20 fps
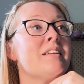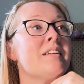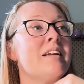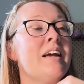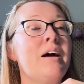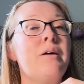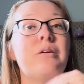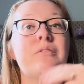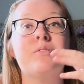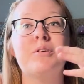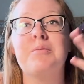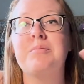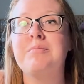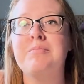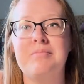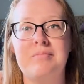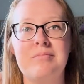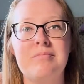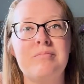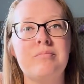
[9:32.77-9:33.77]
However,
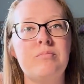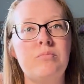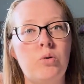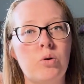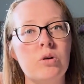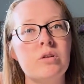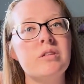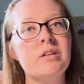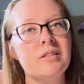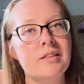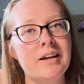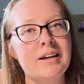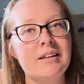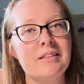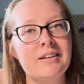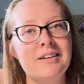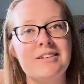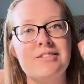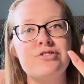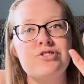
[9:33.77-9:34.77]
more than
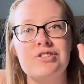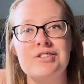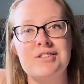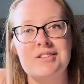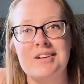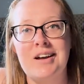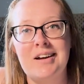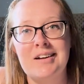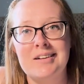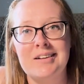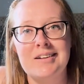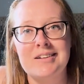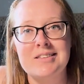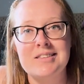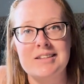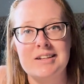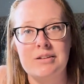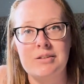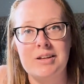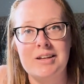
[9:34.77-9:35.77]
likely, she's not going to
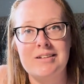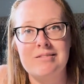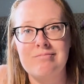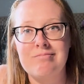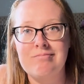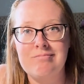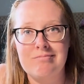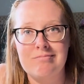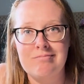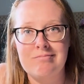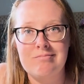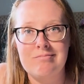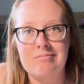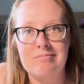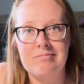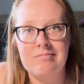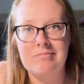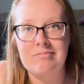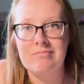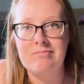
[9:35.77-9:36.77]
steal it
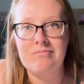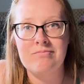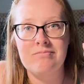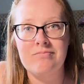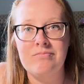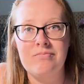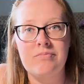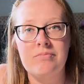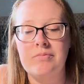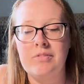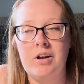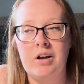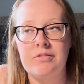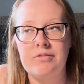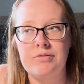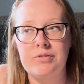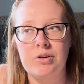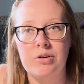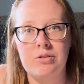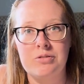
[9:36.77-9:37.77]
off
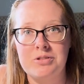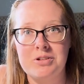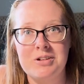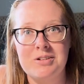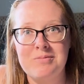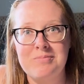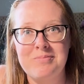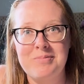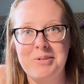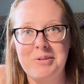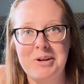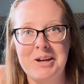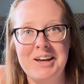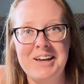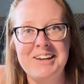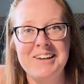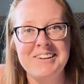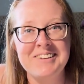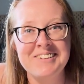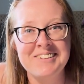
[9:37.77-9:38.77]
of your altar. Okay.